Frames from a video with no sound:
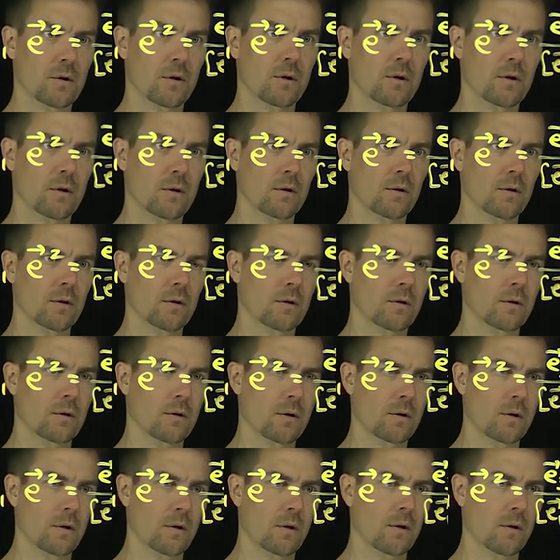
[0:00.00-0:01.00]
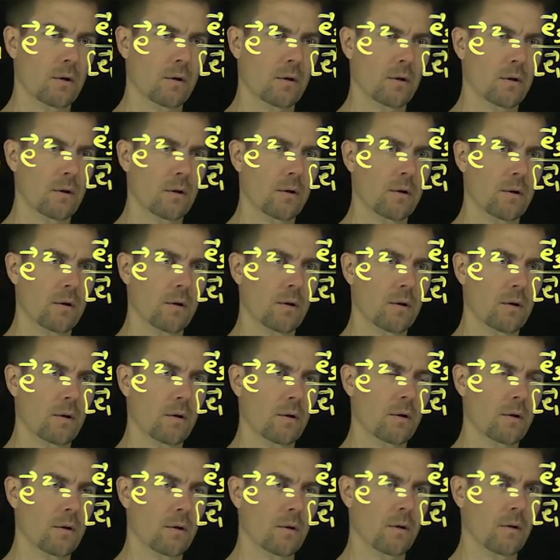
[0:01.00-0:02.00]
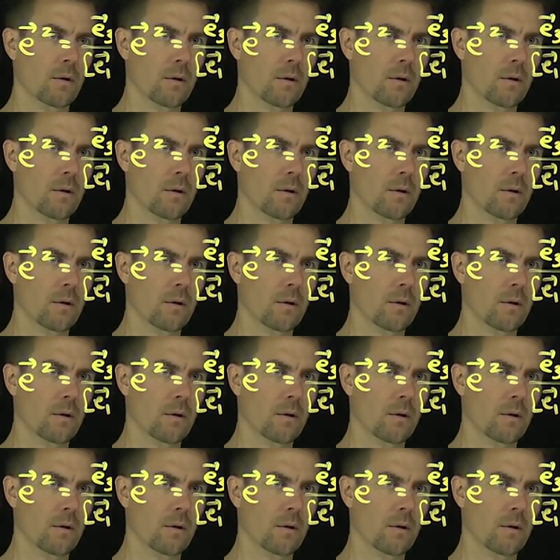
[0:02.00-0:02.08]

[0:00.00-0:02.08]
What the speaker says: Nobody speaks.